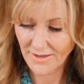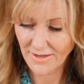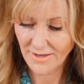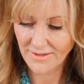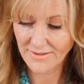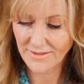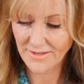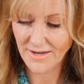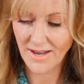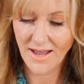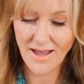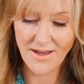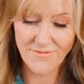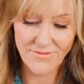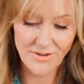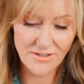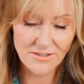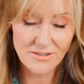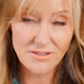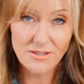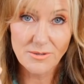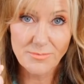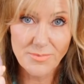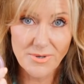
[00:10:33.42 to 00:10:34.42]
and that have a
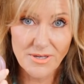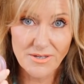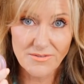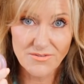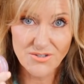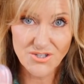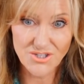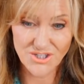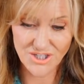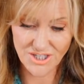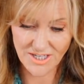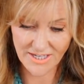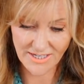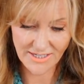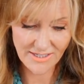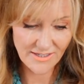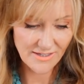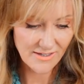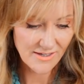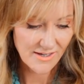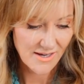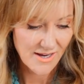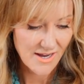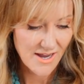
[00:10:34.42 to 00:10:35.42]
little bit of sheen.
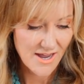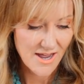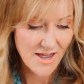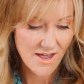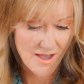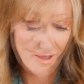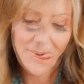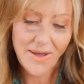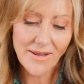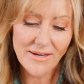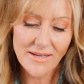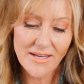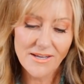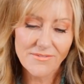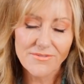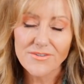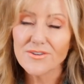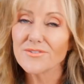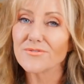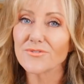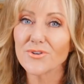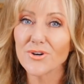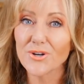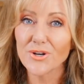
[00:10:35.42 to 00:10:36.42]
But if
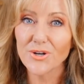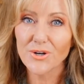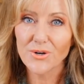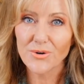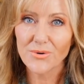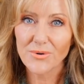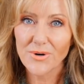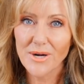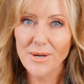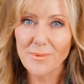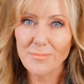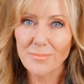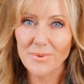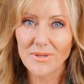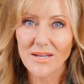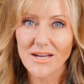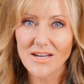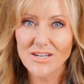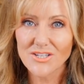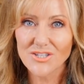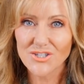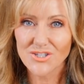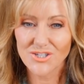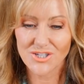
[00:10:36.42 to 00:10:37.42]
you've got a cream
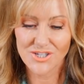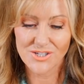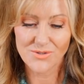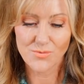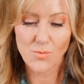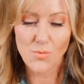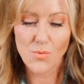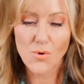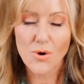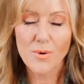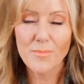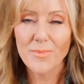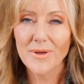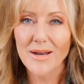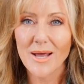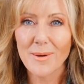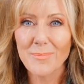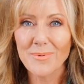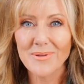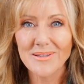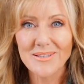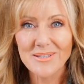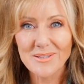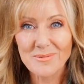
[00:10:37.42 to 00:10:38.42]
blush, just warm it
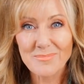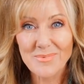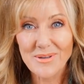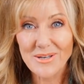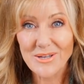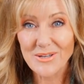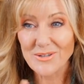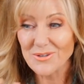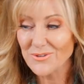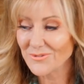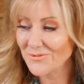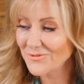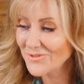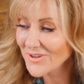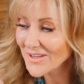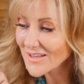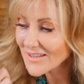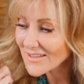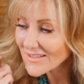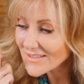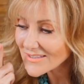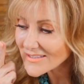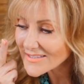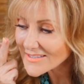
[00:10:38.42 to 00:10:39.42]
up a little bit in your
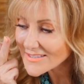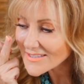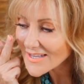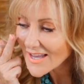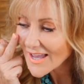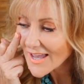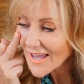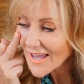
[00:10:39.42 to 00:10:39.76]
fingers